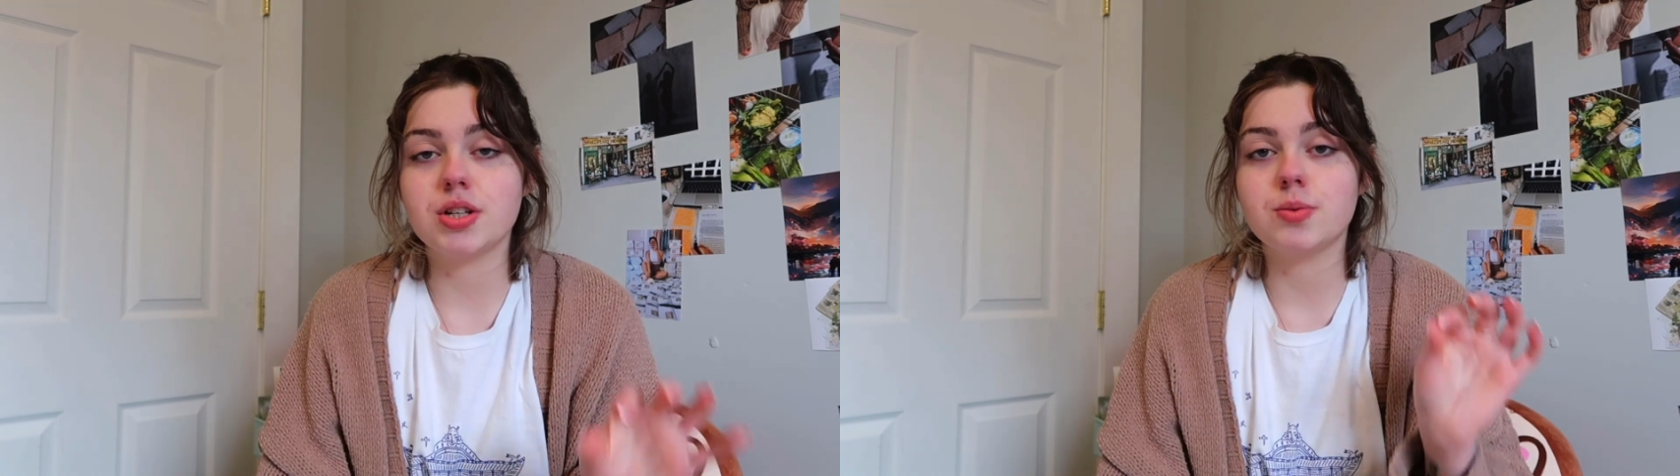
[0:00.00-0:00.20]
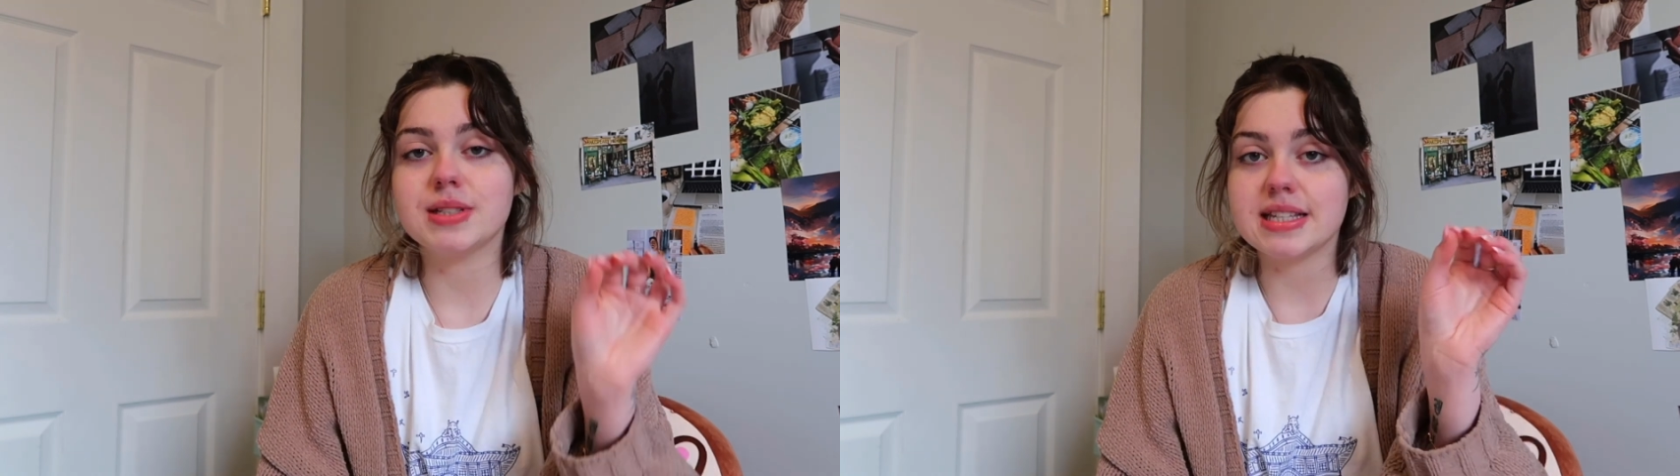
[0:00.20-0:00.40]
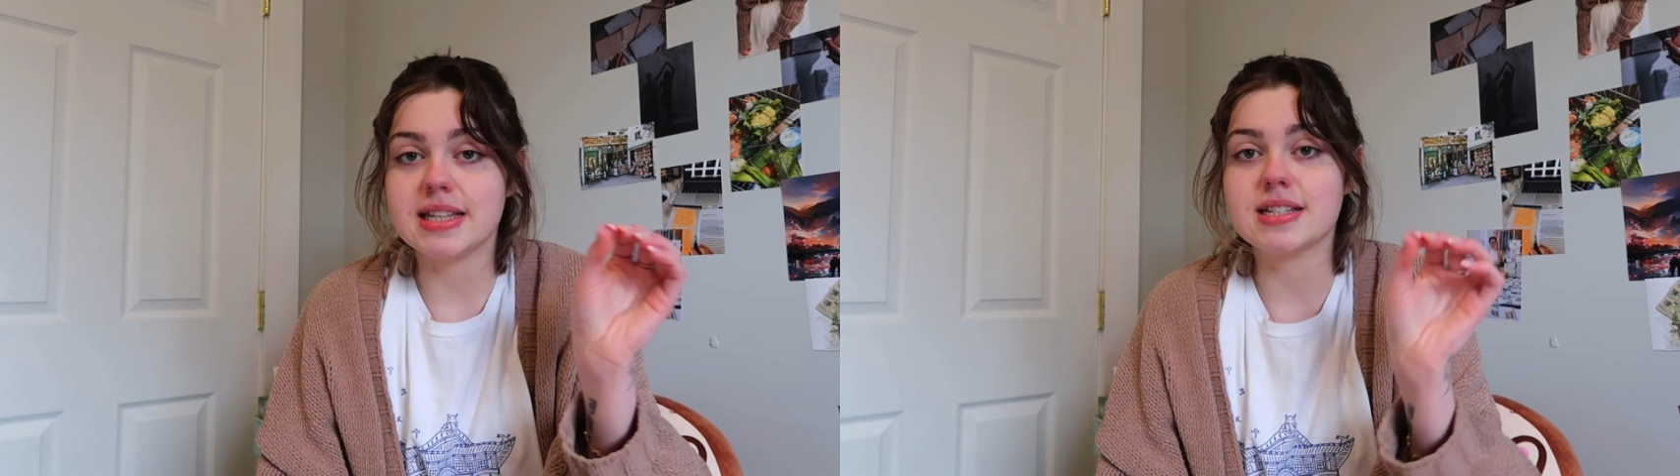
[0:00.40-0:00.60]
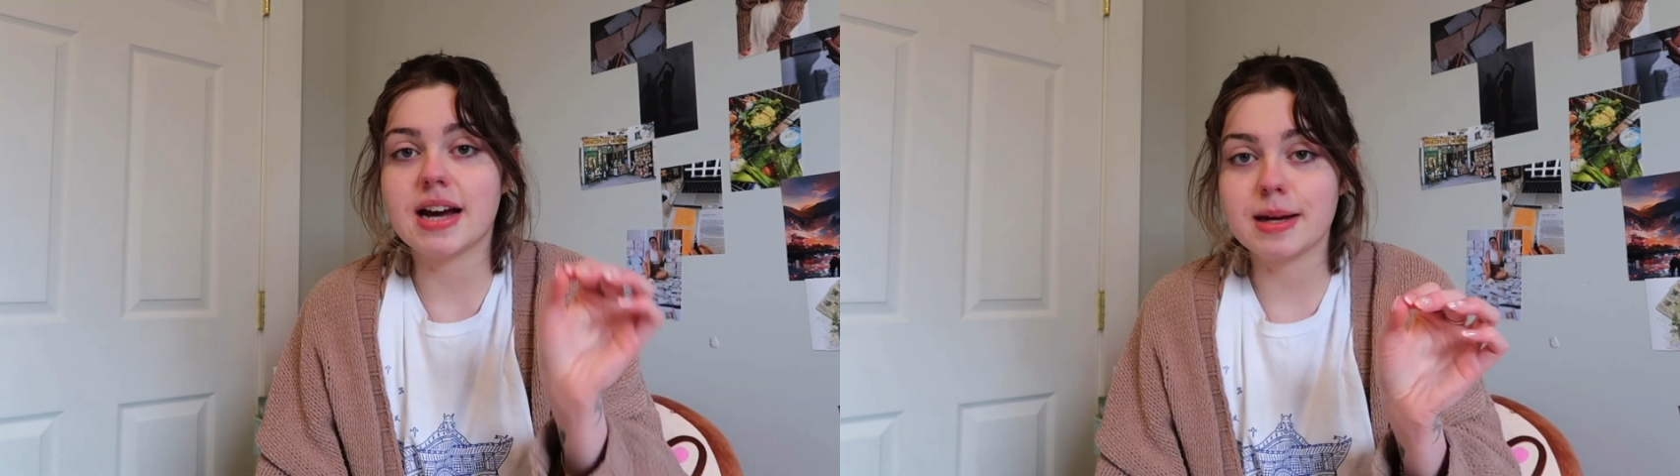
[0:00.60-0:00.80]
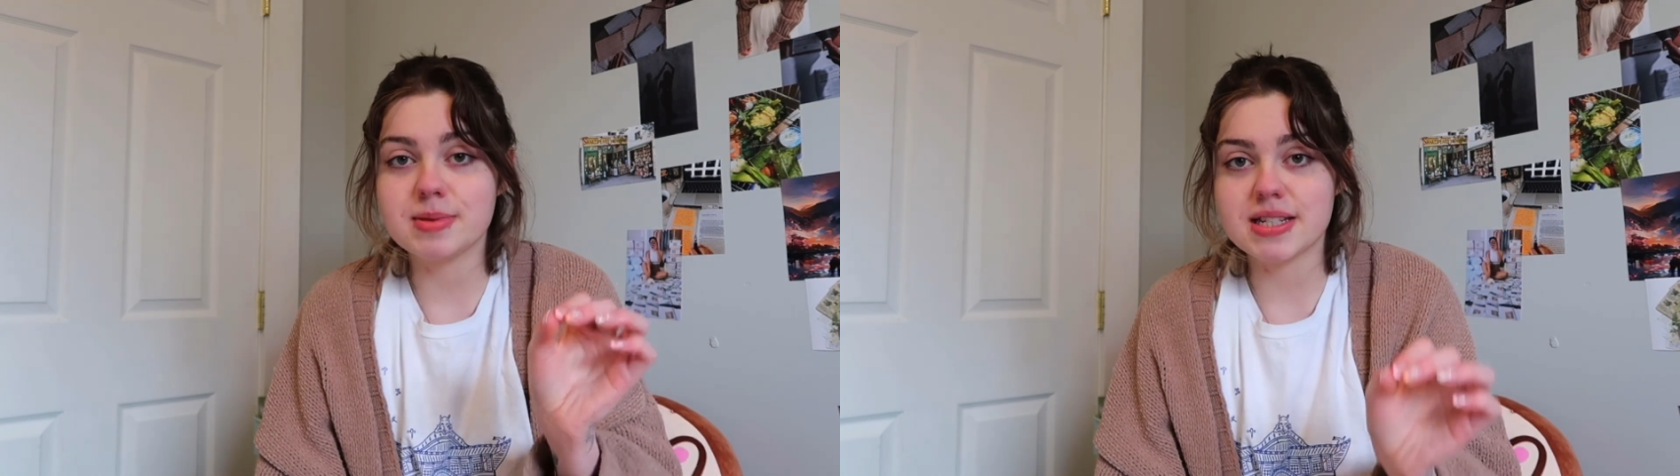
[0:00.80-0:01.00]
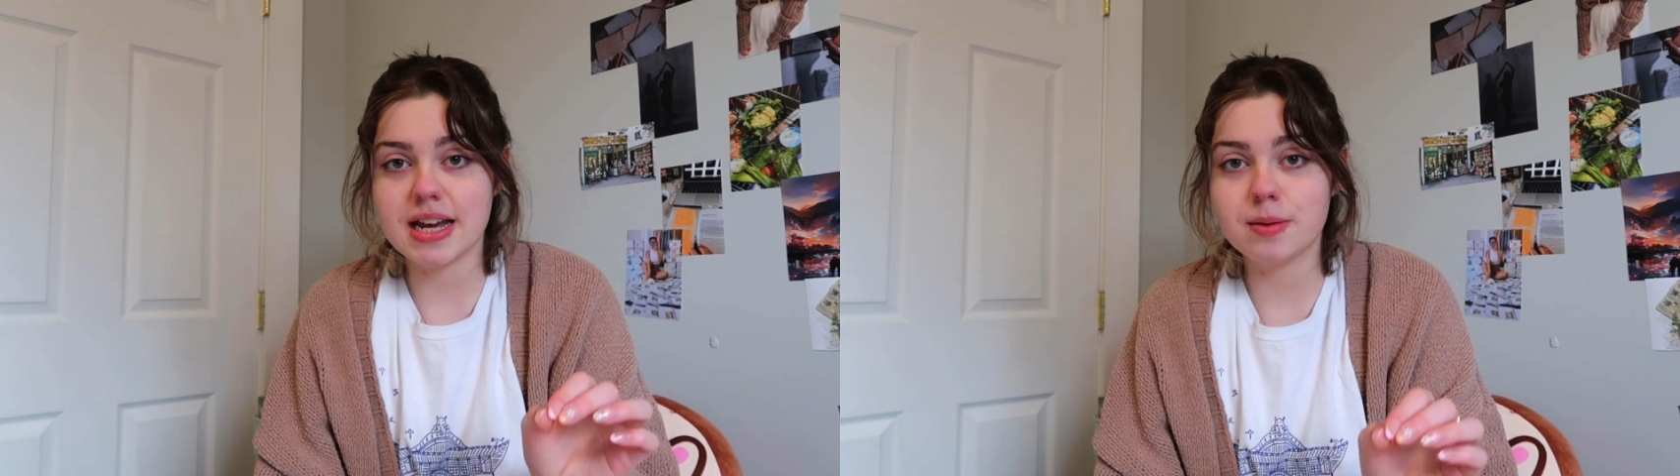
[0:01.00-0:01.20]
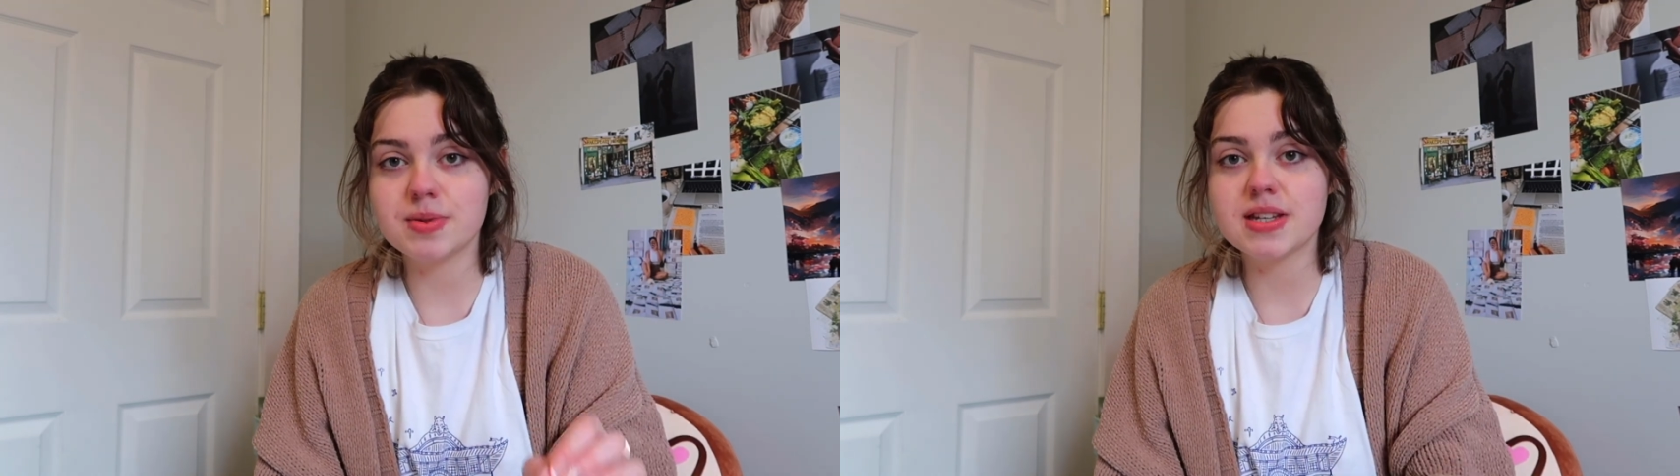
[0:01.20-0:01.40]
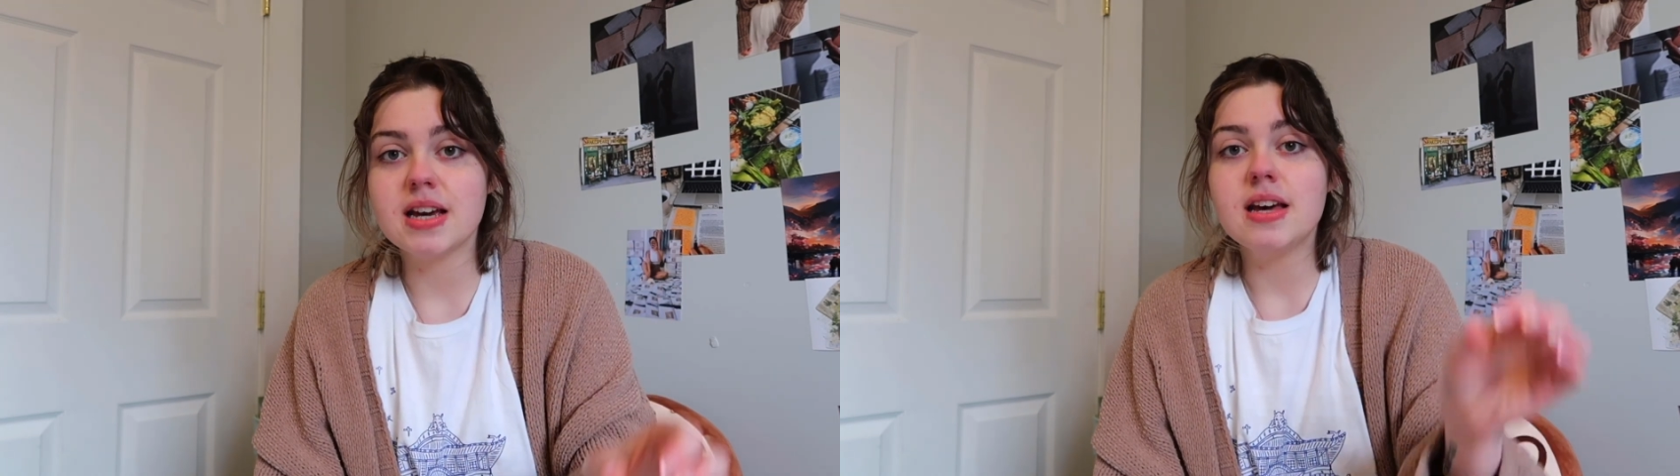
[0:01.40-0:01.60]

you will see the timestamps